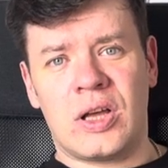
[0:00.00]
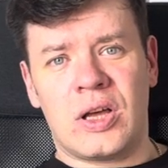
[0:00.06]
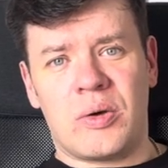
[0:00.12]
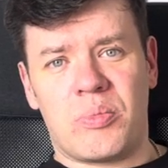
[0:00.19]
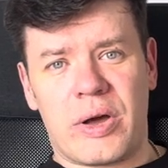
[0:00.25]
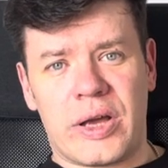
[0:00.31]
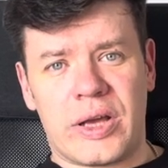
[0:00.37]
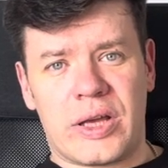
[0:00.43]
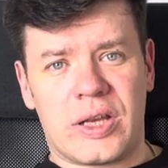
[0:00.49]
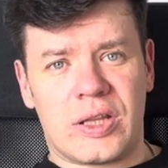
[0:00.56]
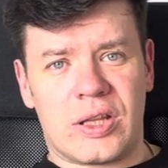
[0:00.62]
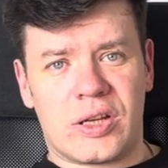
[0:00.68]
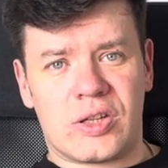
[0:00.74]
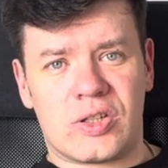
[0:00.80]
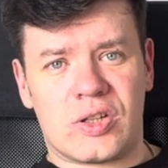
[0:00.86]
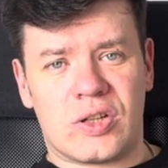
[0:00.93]
by
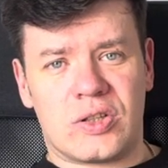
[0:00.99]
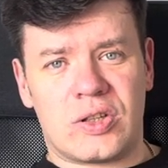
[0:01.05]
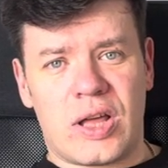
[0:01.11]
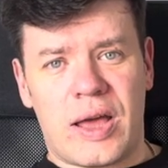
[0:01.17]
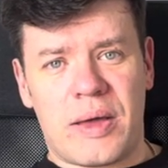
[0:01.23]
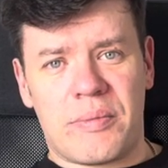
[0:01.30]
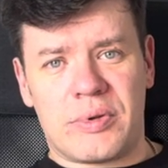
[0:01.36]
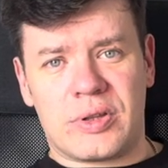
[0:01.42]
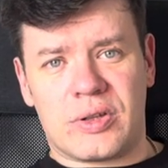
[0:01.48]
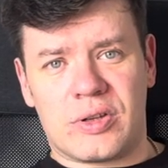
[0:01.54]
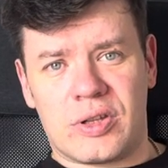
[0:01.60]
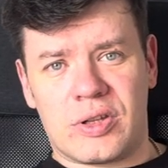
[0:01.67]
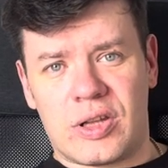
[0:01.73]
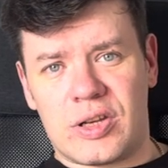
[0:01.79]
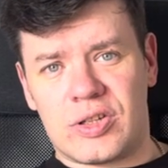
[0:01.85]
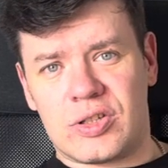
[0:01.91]
credential type and
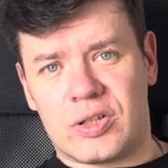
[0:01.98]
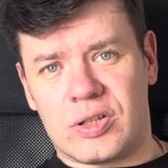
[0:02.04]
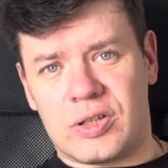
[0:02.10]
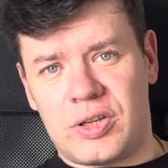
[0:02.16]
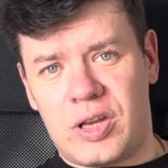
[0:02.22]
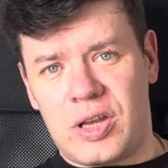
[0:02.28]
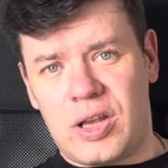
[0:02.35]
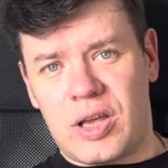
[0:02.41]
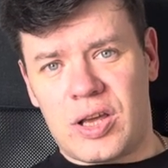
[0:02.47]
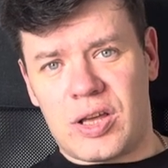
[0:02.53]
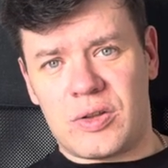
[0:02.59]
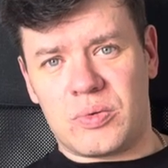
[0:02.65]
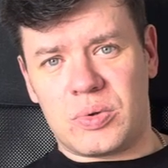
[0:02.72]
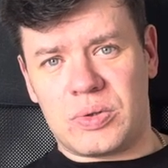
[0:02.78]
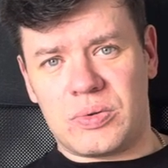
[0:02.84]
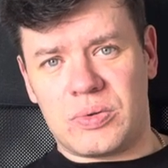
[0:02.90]
credential ID.
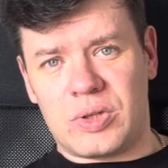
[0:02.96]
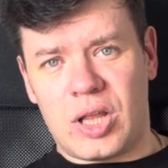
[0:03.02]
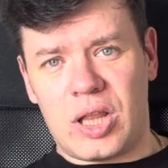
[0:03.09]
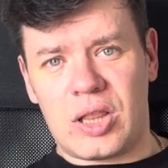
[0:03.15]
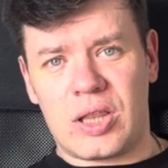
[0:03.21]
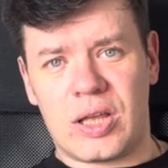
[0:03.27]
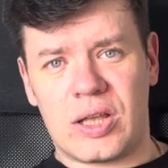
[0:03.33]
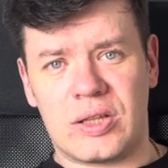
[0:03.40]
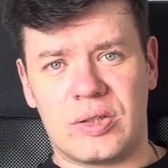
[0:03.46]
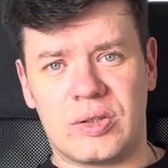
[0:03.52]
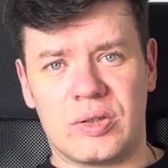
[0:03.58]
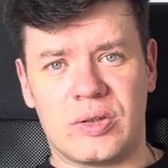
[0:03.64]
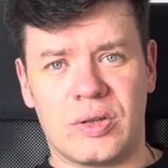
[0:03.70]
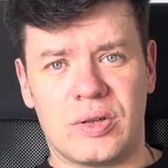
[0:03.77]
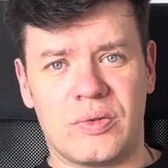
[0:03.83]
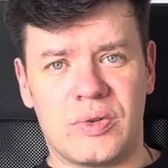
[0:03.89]
And what we did
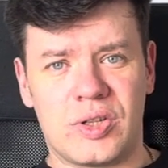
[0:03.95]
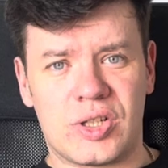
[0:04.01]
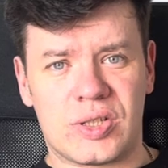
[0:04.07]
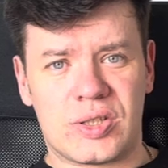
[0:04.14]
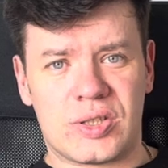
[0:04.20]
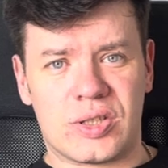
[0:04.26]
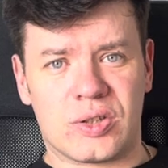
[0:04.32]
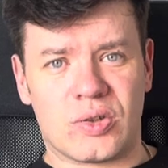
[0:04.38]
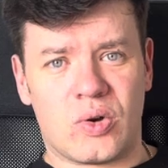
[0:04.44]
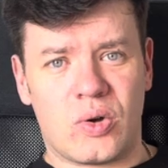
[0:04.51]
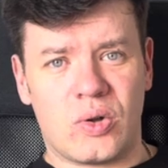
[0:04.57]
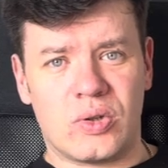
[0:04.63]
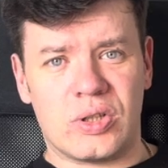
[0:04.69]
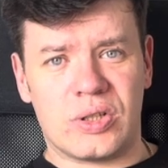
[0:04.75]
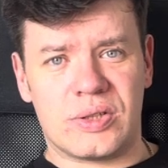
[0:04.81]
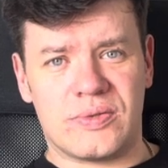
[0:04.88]
that we just
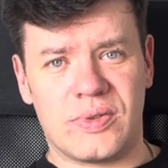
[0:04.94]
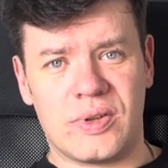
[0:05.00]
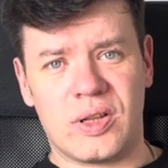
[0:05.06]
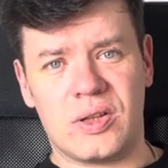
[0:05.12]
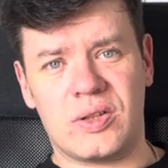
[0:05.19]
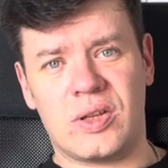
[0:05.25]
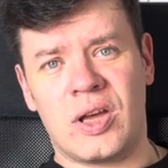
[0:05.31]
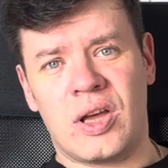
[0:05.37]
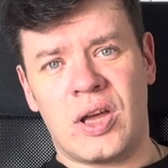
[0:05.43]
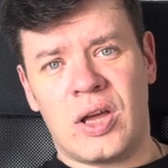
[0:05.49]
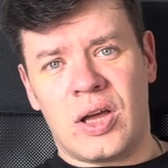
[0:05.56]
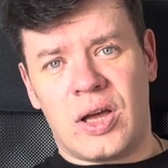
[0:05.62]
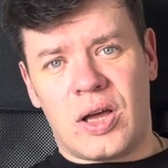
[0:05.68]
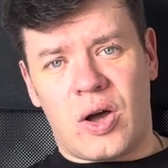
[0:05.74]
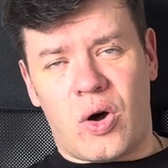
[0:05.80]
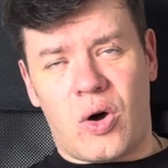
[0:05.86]
encode this field
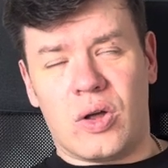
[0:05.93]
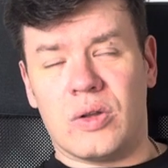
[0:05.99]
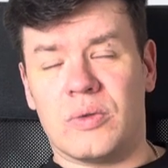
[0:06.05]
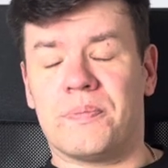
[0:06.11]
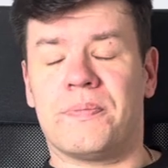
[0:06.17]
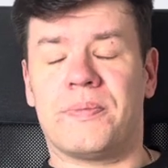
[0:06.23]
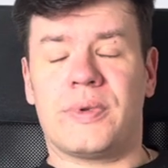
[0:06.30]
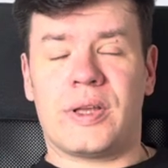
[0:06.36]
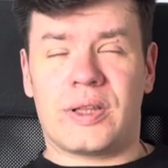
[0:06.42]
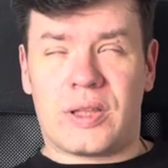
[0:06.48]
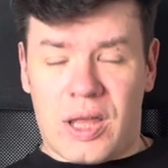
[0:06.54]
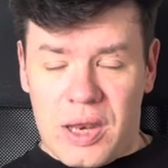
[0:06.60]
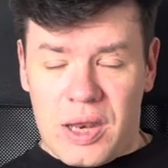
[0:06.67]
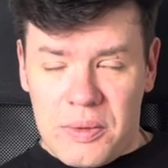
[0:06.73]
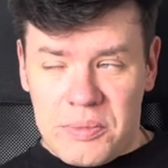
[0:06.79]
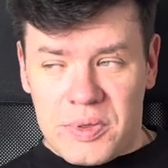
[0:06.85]
or
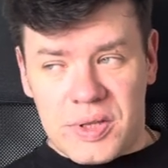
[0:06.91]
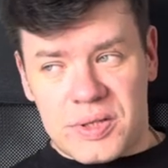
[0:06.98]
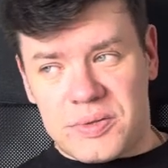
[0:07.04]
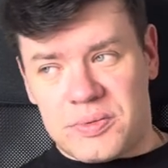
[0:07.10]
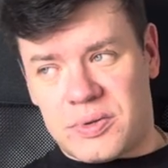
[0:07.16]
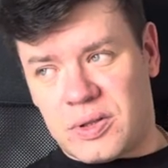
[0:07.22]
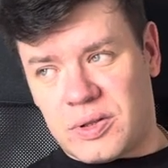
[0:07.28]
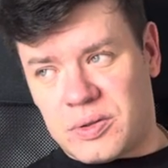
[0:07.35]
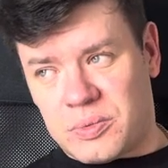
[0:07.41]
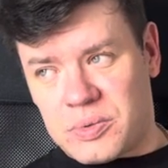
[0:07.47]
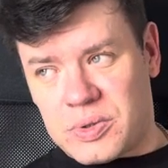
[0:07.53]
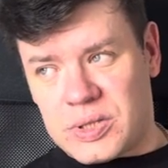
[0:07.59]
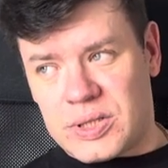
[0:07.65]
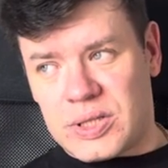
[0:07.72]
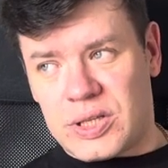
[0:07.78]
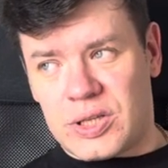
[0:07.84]
encrypt this field
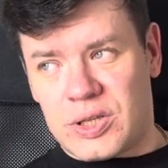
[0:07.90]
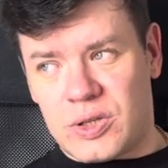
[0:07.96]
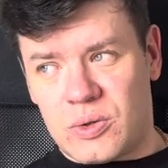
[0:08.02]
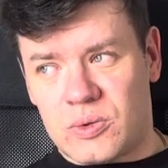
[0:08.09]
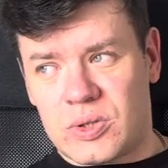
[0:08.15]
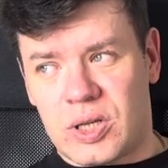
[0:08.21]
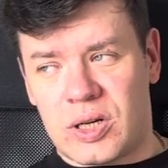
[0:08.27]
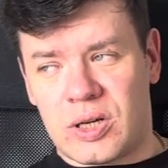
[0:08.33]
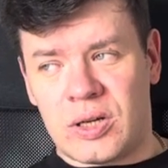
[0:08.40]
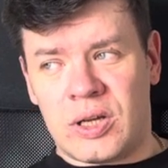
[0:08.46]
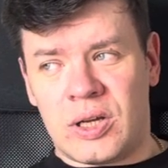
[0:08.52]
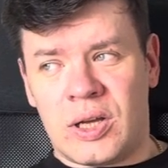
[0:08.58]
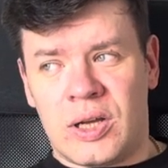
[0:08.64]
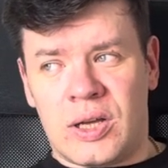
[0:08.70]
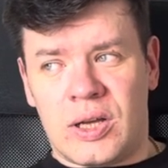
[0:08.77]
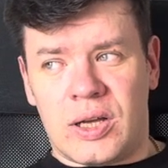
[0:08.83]
with the user
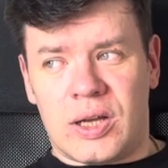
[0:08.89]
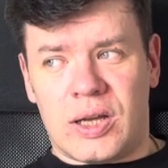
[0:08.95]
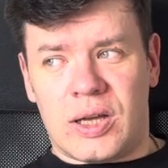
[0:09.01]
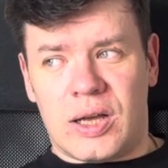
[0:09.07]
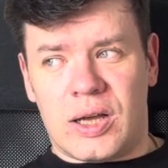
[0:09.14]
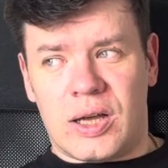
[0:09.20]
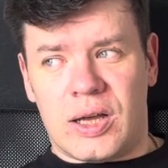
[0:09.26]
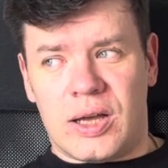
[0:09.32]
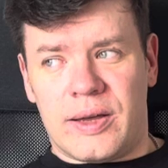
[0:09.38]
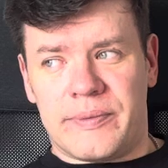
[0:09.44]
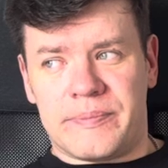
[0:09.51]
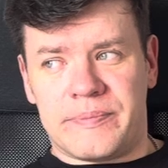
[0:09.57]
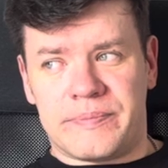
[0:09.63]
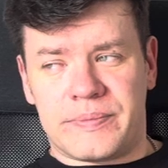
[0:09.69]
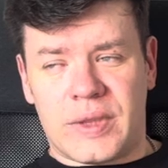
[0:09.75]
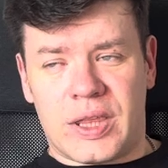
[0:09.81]
uh,
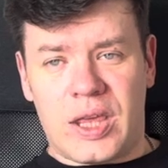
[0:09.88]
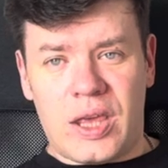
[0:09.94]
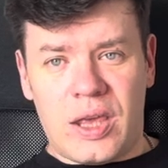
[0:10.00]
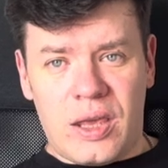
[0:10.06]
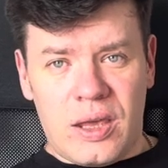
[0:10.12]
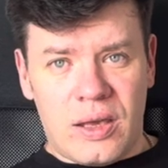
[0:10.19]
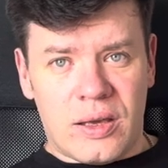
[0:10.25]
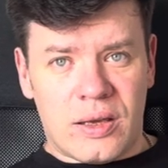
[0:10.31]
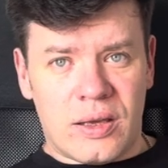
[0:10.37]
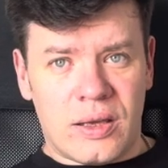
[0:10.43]
key,